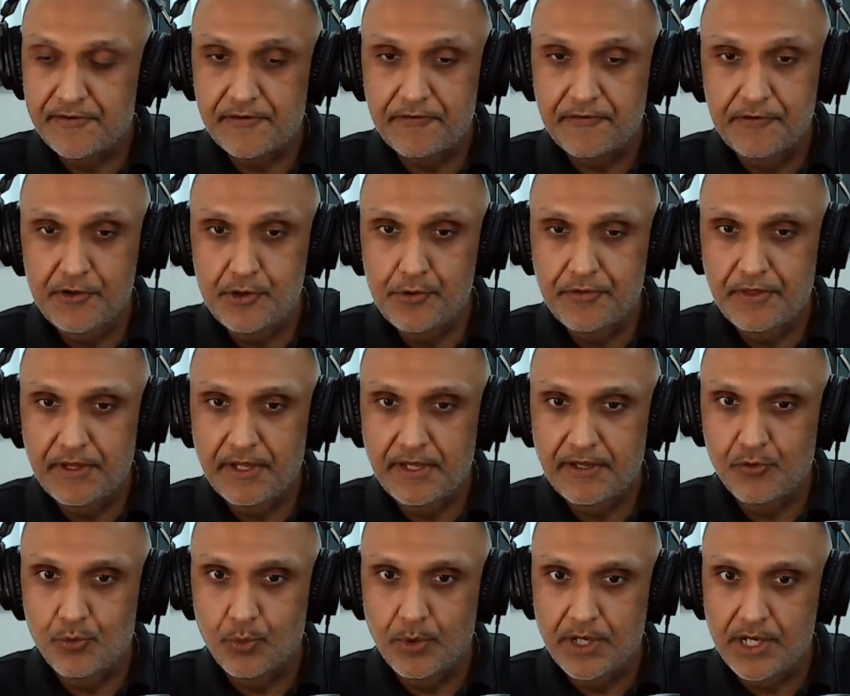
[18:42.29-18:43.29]
There's a few
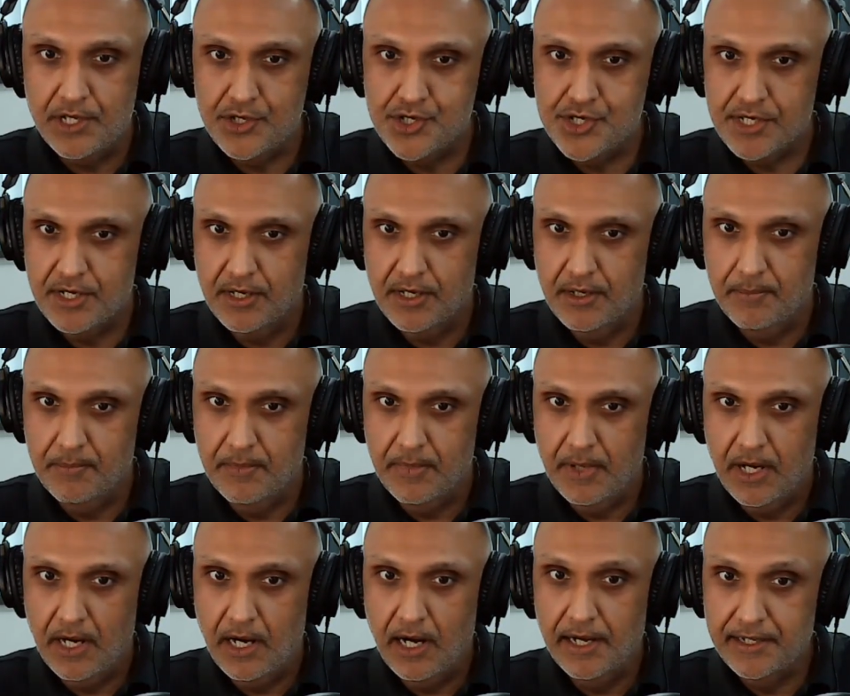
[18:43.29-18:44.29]
things which
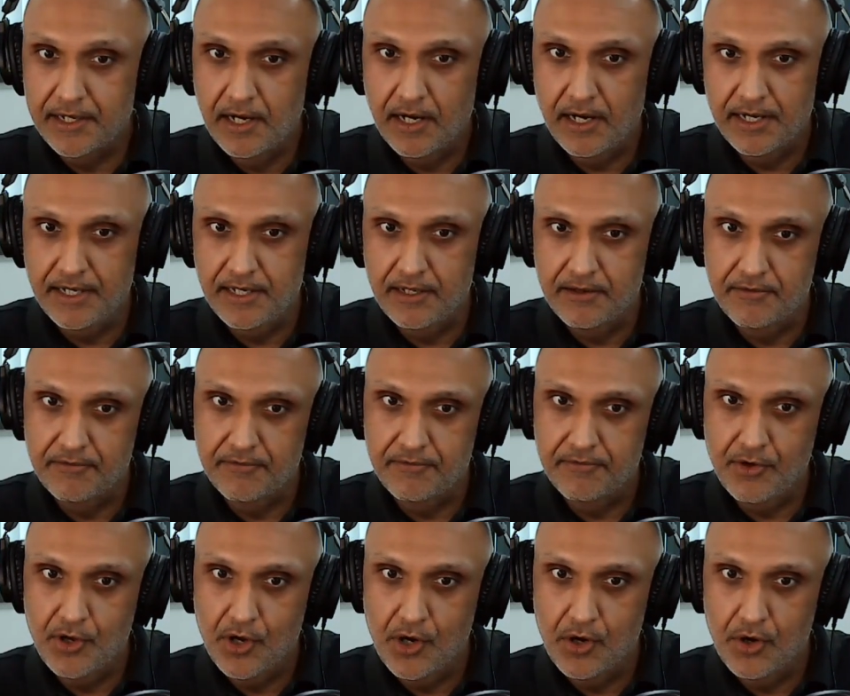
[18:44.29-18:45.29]
I kind
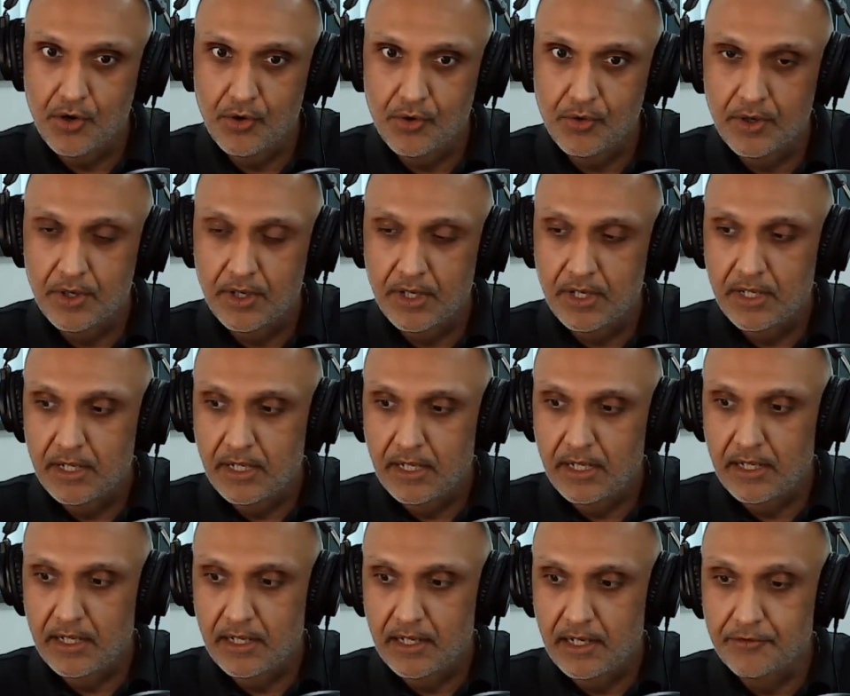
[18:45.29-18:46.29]
of know
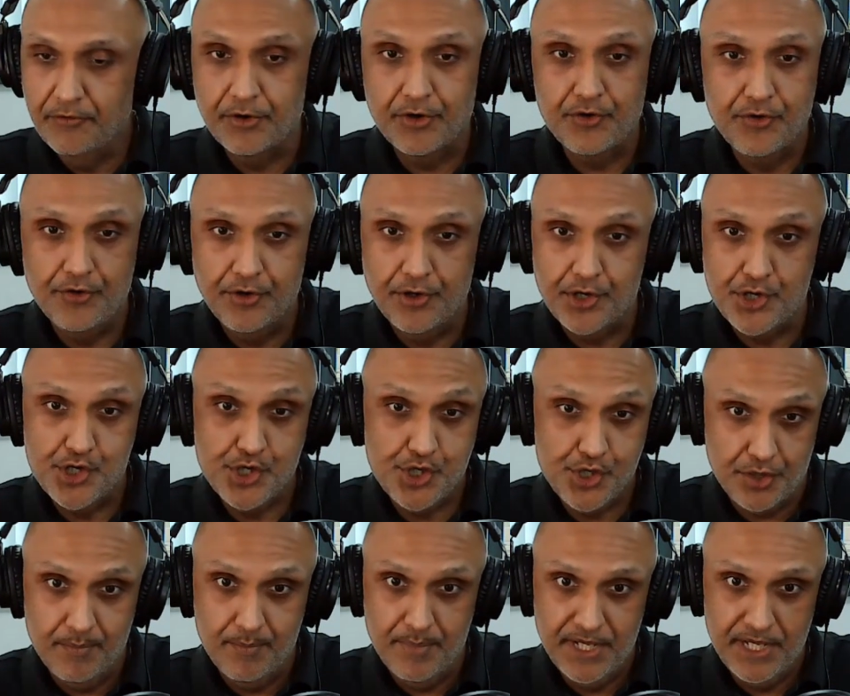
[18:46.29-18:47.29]
a recruiter
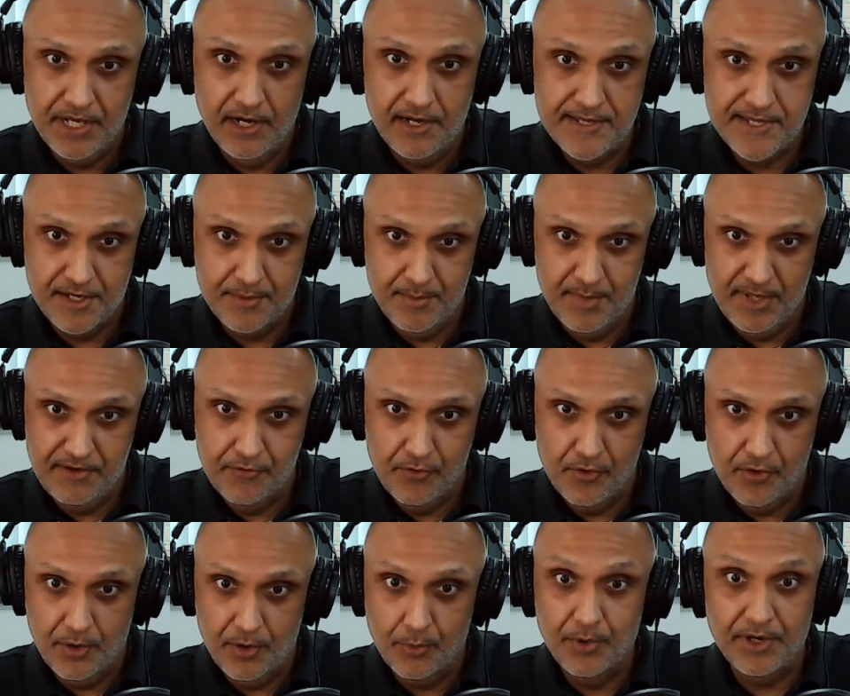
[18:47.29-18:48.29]
shouldn't be asking me
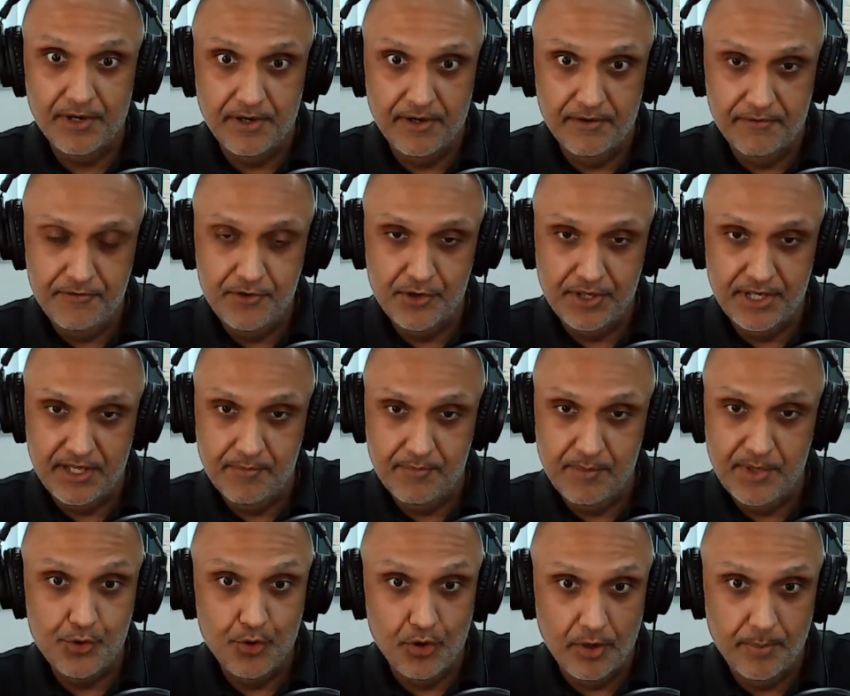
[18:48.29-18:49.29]
for. I wonder if you can give
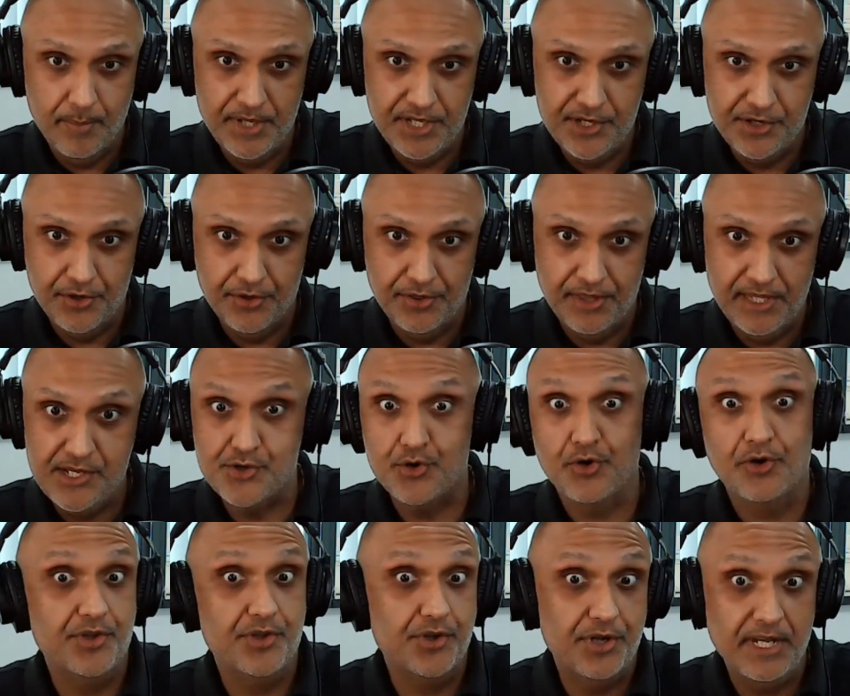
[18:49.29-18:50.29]
me your opinion on these, or you